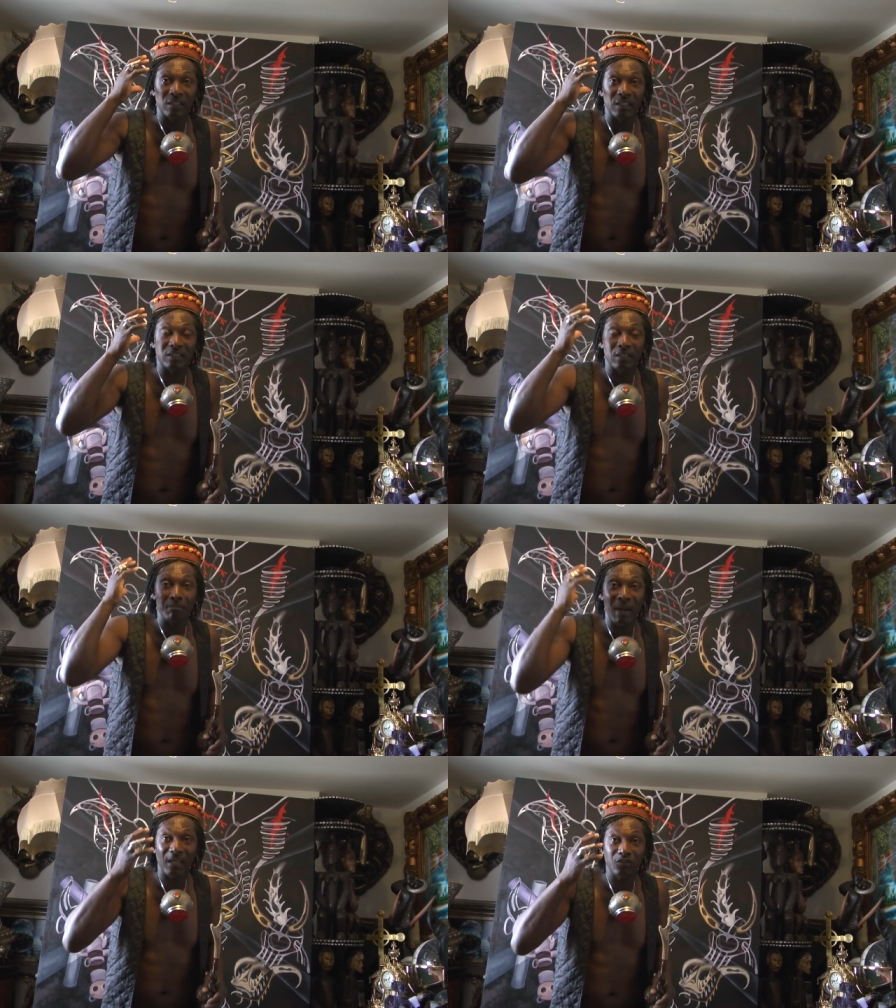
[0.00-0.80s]
is the
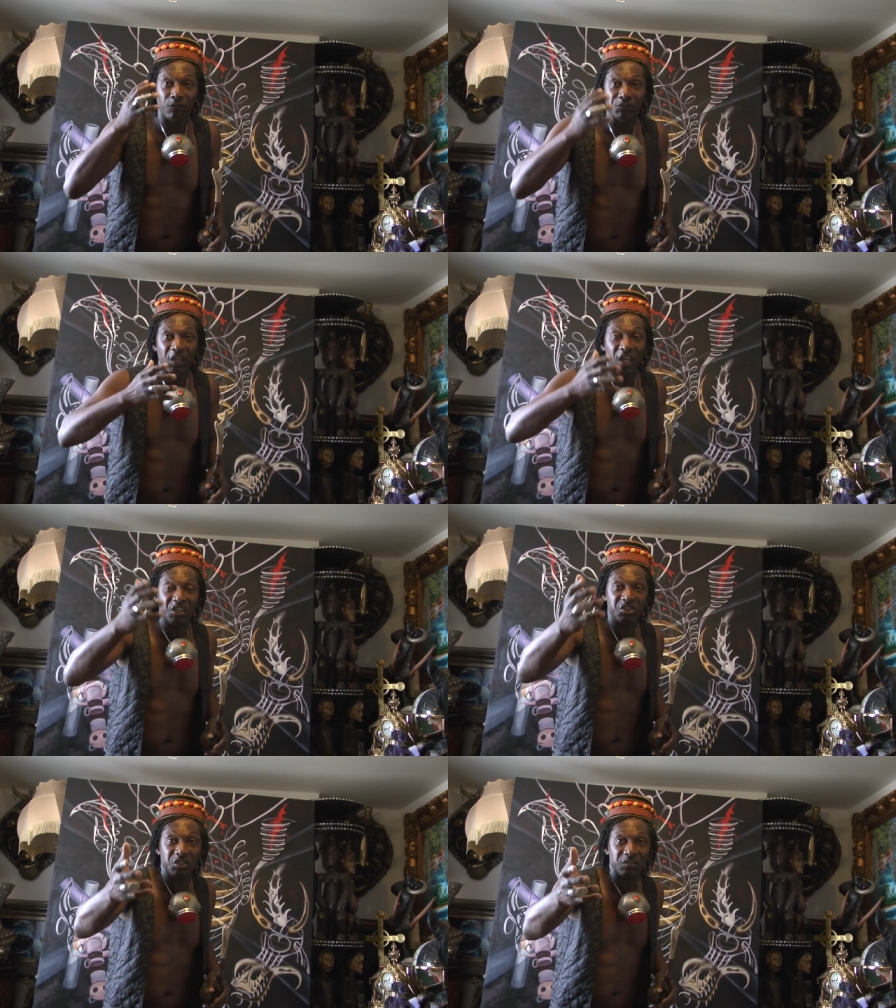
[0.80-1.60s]
mind of the
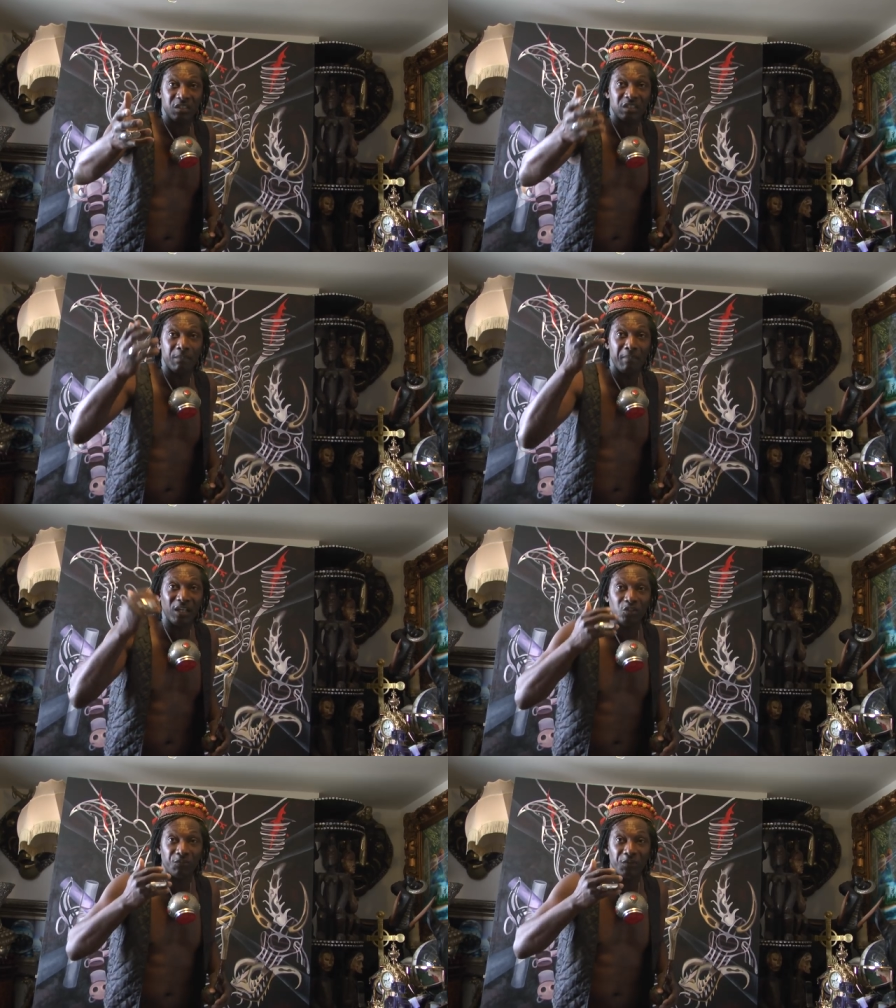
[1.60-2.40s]
ancient, is the
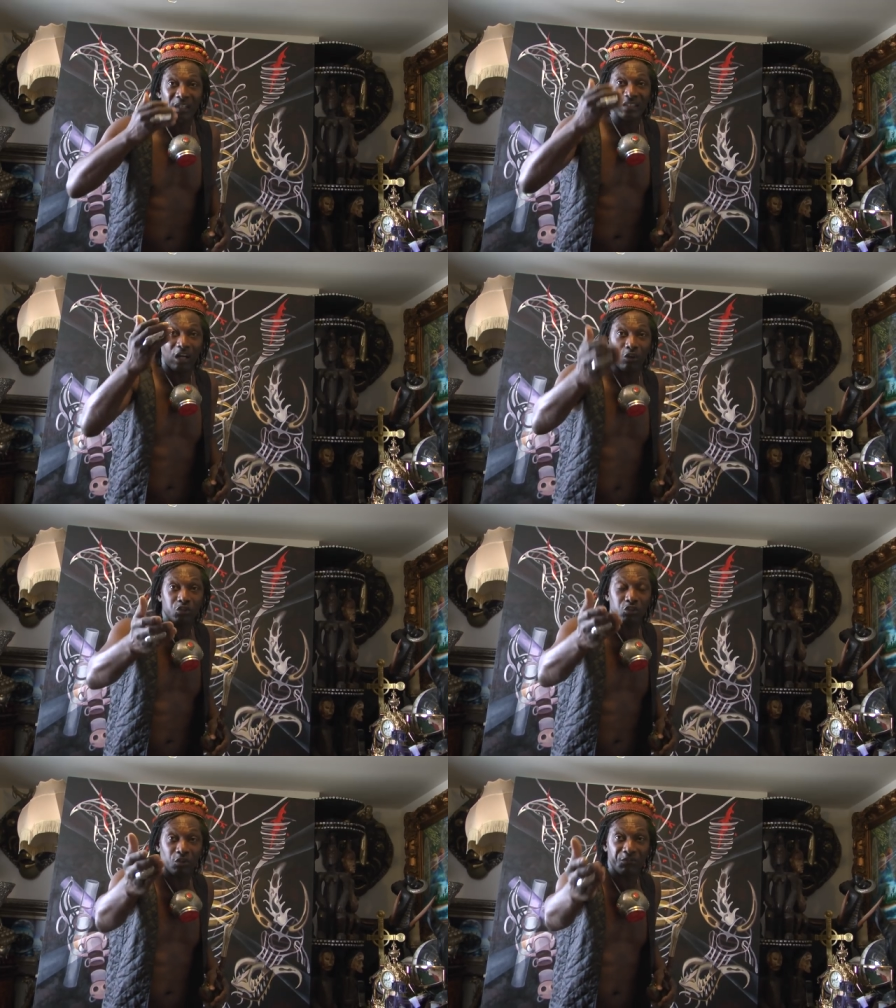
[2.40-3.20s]
mind of
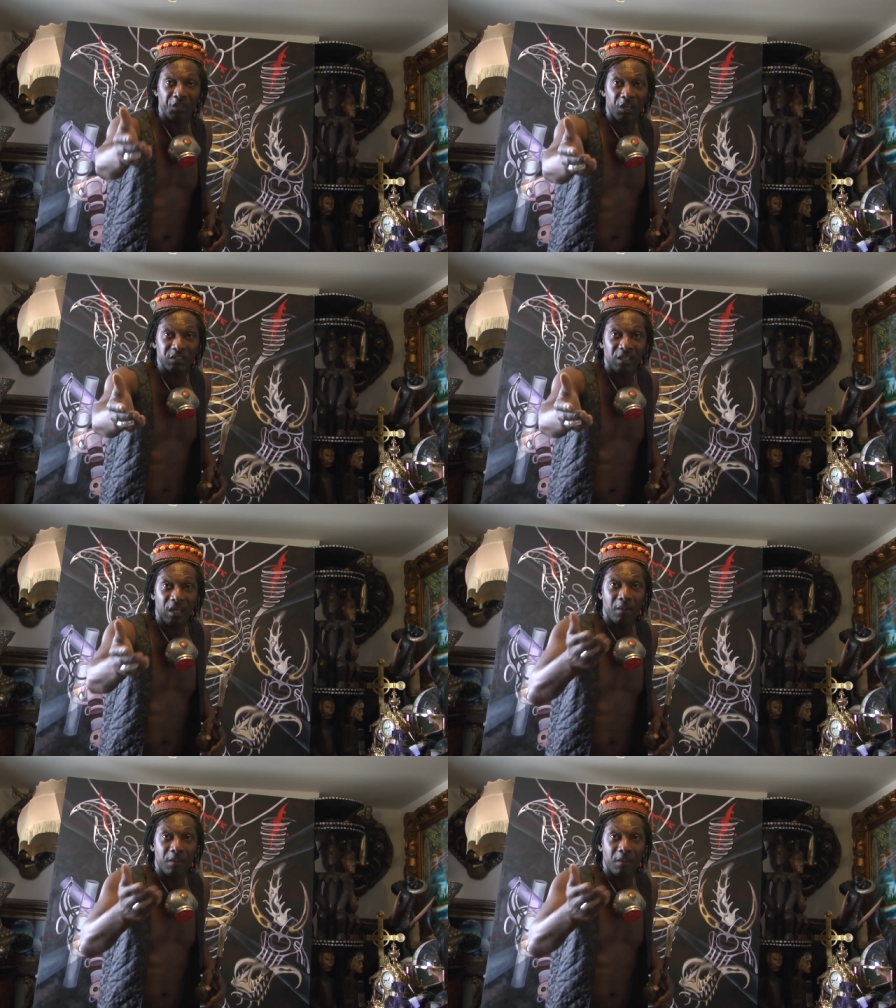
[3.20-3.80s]
thousands of years.